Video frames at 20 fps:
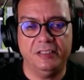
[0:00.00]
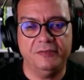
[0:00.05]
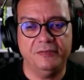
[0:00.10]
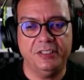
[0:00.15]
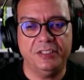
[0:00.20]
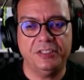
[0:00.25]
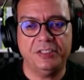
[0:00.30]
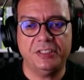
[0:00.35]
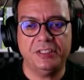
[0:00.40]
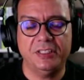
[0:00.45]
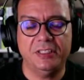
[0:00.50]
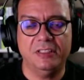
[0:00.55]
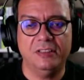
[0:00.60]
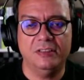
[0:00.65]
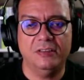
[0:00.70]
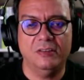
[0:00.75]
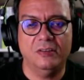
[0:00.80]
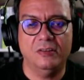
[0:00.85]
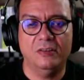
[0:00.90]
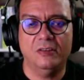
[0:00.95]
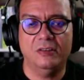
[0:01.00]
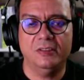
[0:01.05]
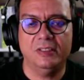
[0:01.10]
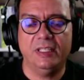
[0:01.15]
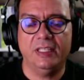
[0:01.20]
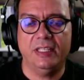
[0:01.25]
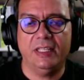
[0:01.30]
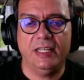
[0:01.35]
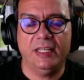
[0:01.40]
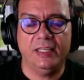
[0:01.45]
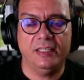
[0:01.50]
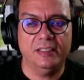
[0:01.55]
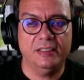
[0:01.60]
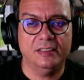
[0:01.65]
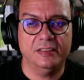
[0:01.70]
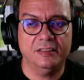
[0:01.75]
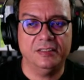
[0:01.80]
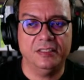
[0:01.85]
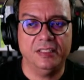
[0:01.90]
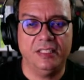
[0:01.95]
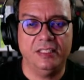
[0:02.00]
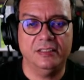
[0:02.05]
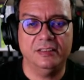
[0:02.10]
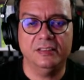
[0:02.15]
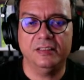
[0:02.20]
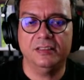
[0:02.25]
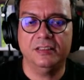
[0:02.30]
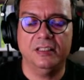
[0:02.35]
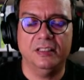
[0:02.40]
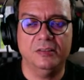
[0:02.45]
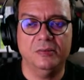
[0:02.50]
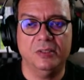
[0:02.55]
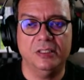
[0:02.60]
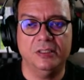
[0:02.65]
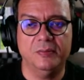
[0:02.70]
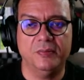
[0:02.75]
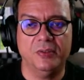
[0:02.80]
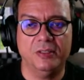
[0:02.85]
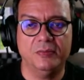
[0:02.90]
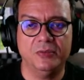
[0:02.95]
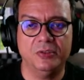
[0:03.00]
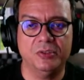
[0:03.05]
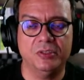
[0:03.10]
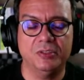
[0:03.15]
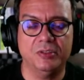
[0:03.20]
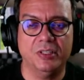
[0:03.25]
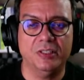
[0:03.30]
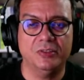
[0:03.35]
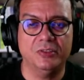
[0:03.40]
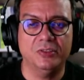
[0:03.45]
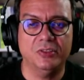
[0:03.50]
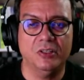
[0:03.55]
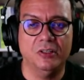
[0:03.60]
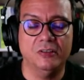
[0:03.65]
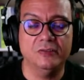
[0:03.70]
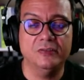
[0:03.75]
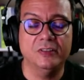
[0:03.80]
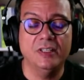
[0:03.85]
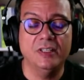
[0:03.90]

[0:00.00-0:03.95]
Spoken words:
vision or they lack a shared understanding of what the problems they're trying to solve.